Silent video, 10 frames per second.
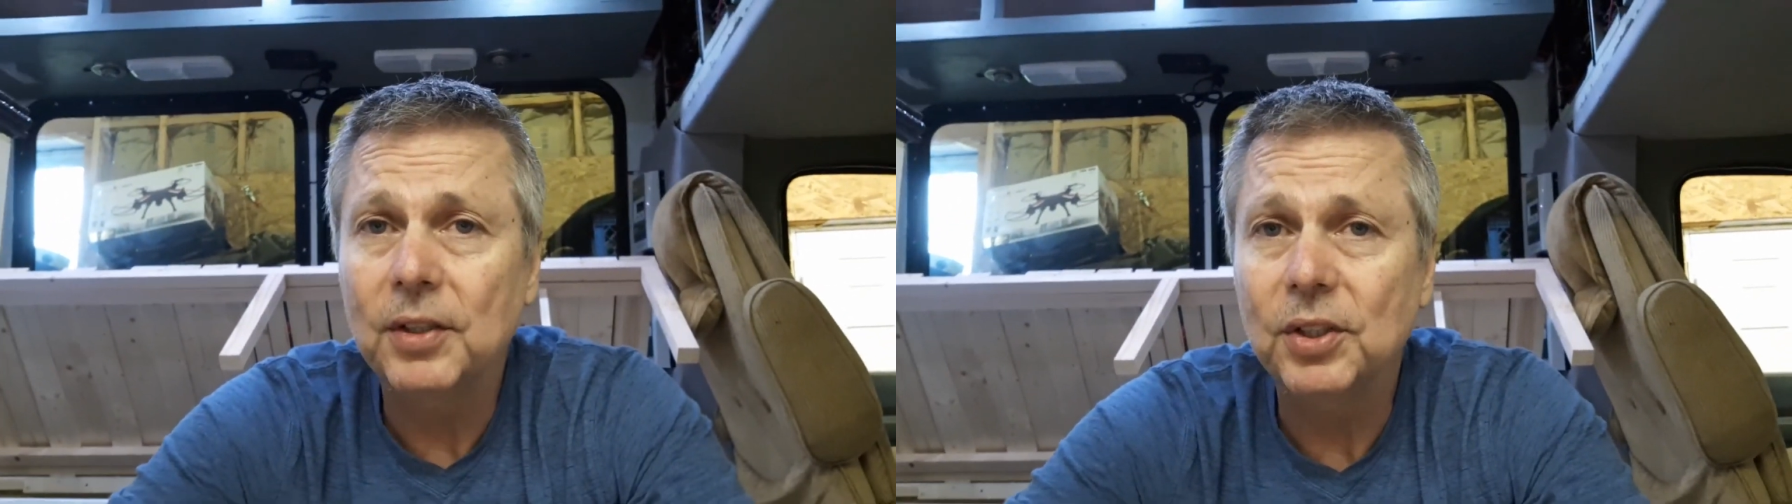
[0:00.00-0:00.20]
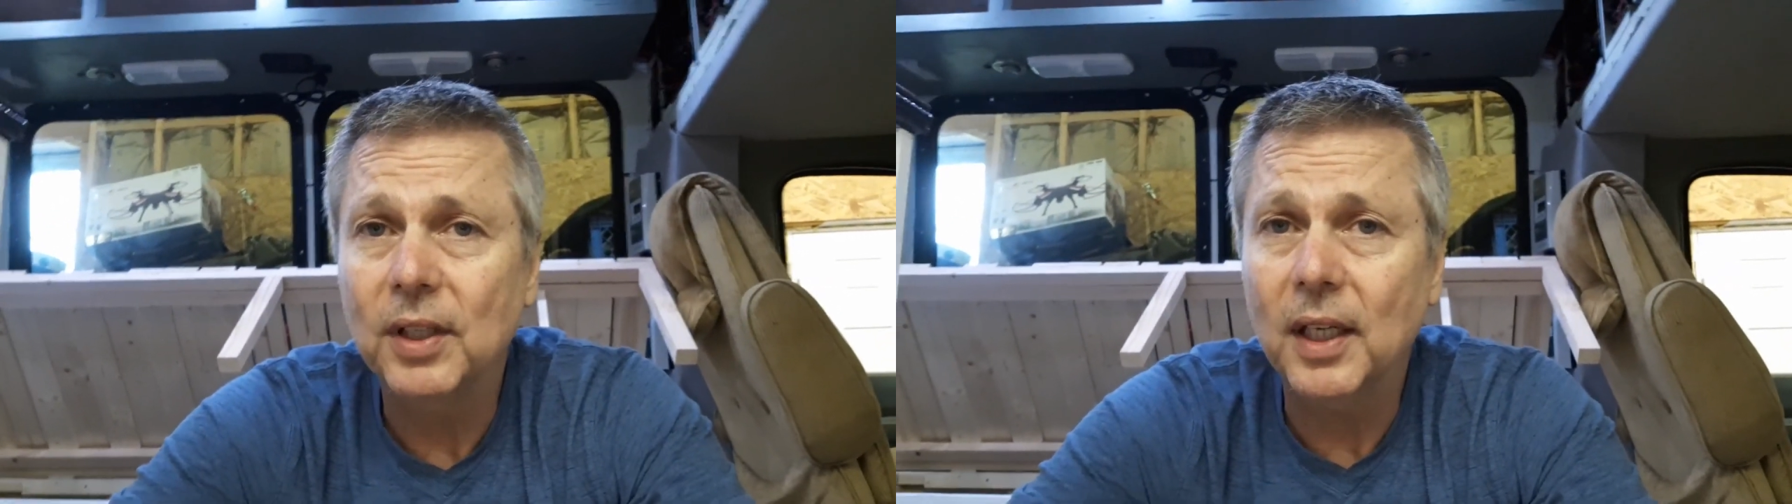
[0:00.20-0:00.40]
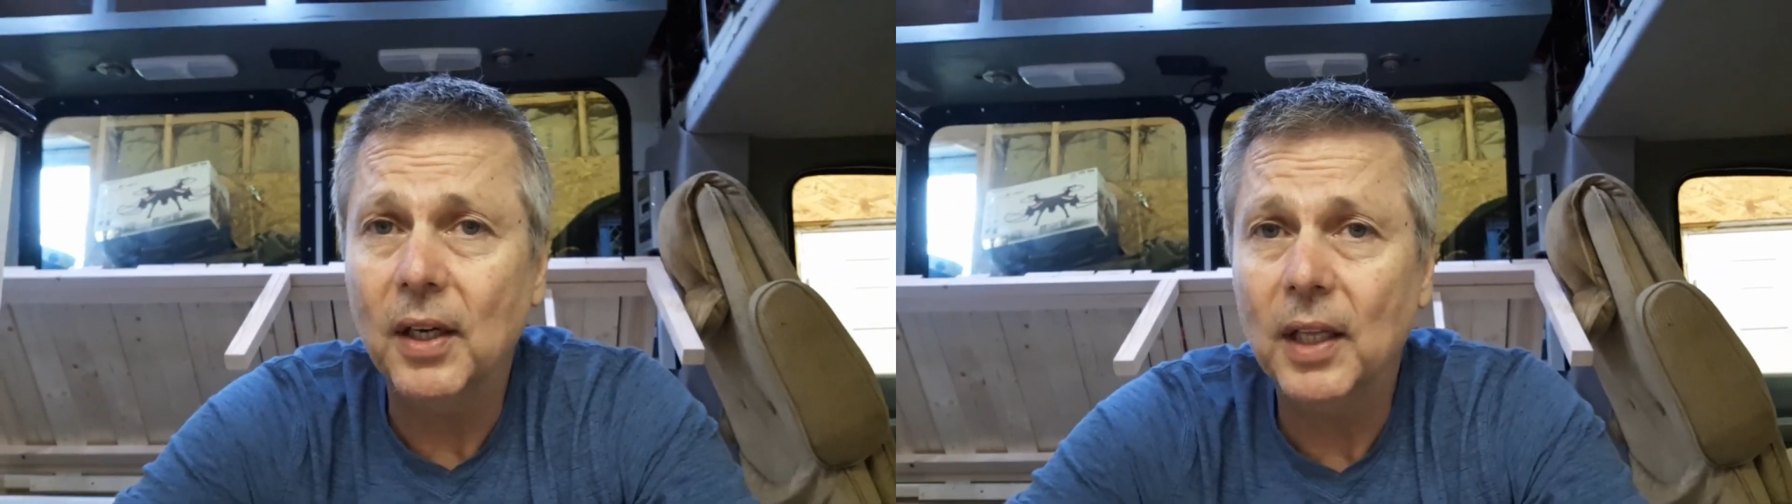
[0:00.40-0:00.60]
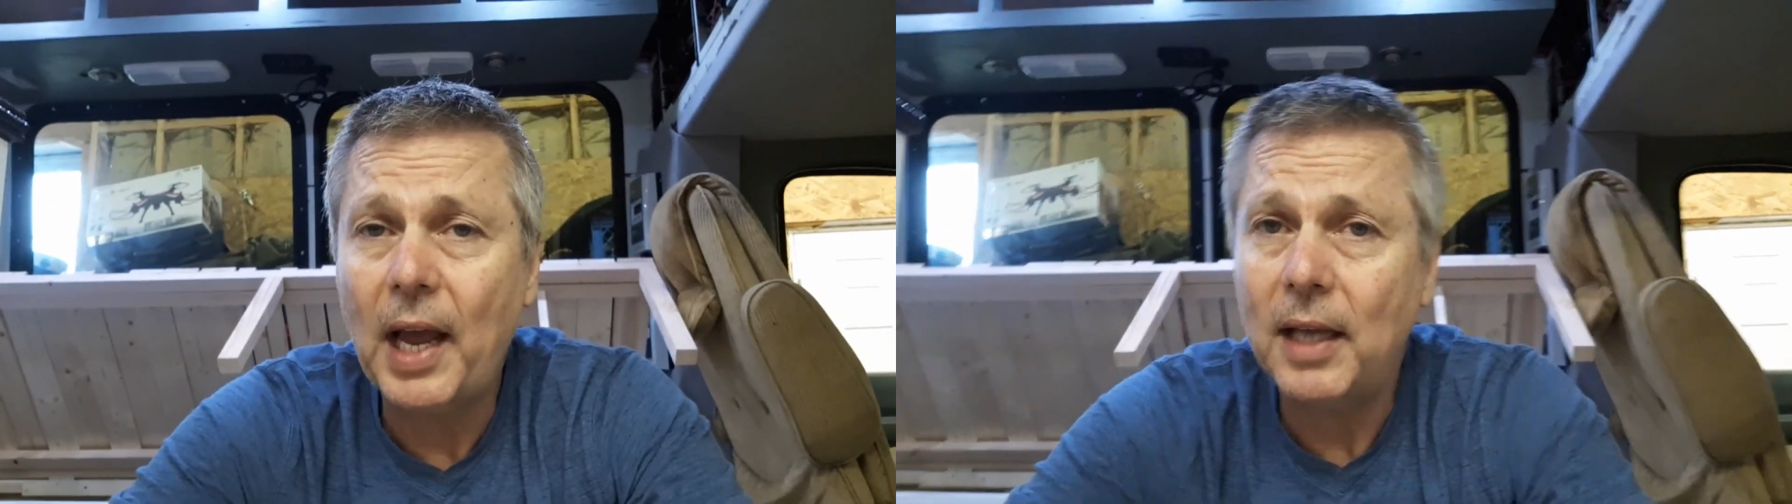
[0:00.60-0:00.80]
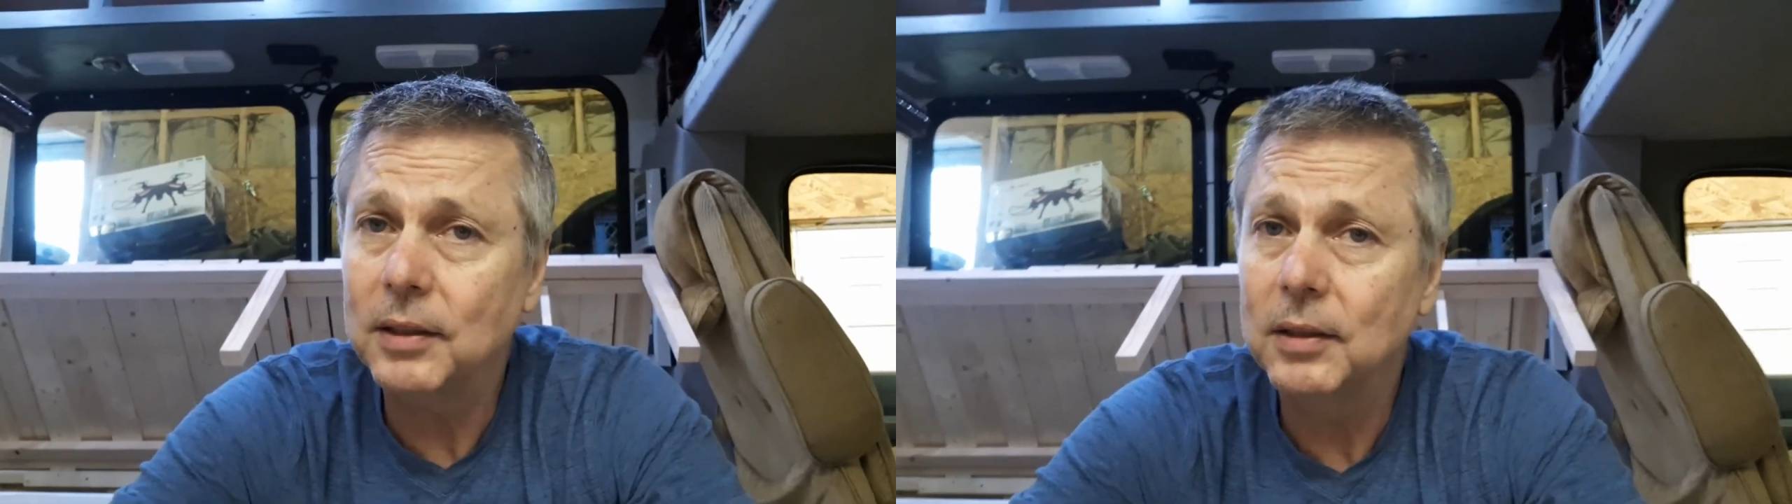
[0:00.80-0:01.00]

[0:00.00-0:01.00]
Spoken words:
should take care of that.